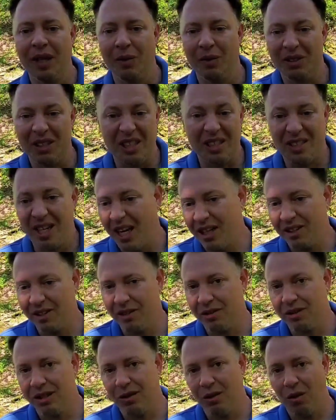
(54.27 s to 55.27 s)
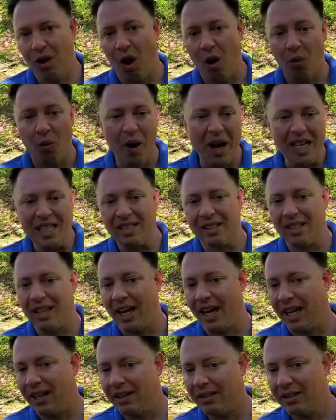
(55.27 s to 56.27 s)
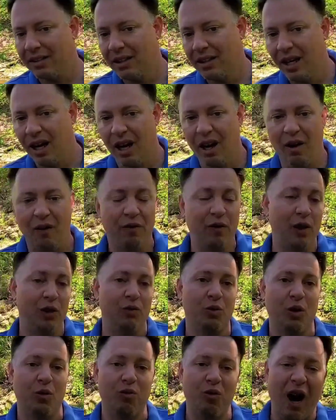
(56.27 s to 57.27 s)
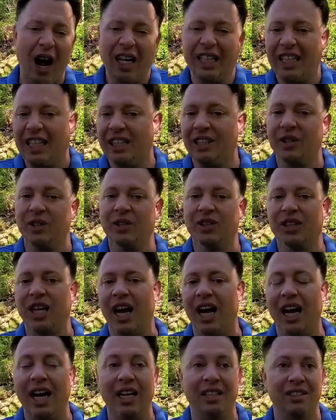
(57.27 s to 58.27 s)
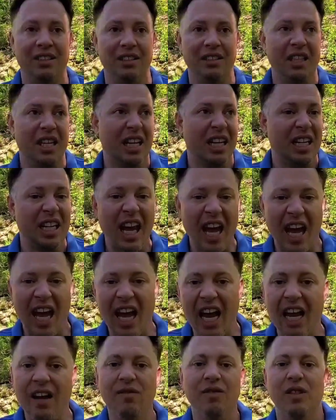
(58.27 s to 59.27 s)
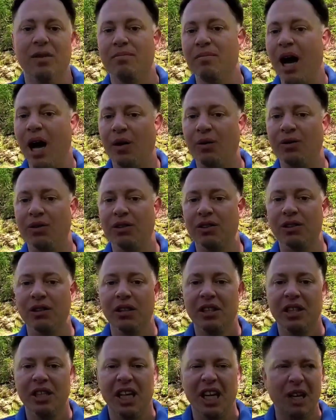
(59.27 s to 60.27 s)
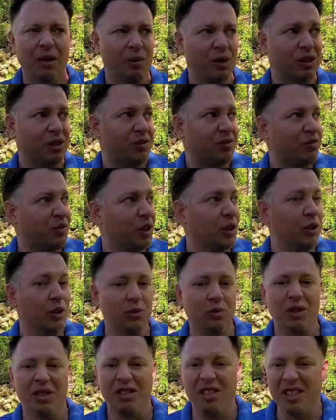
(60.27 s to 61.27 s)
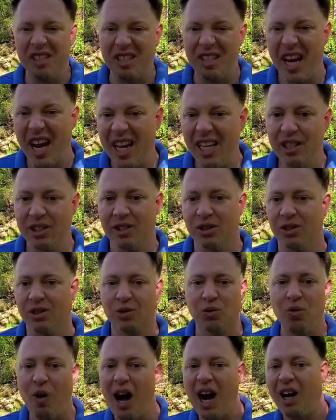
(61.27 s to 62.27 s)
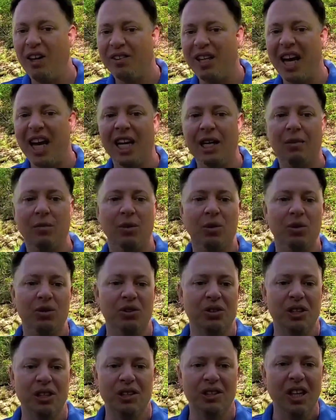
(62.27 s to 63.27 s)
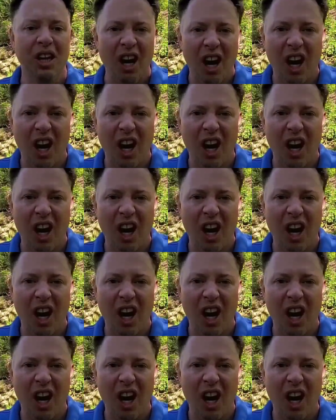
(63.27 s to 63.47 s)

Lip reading: It was a desert, a wasteland, filled with rocky hillsides and caves and mountains. It was filled with dangers, wild animals, and